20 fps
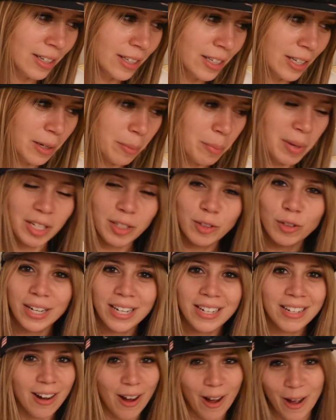um, and
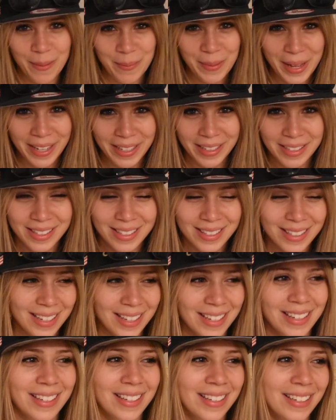great comments.
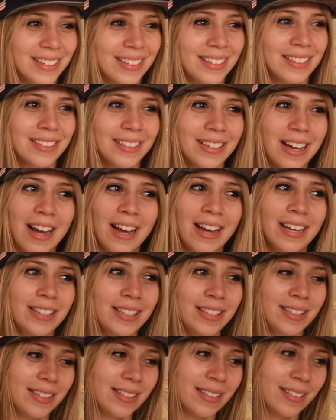Guys,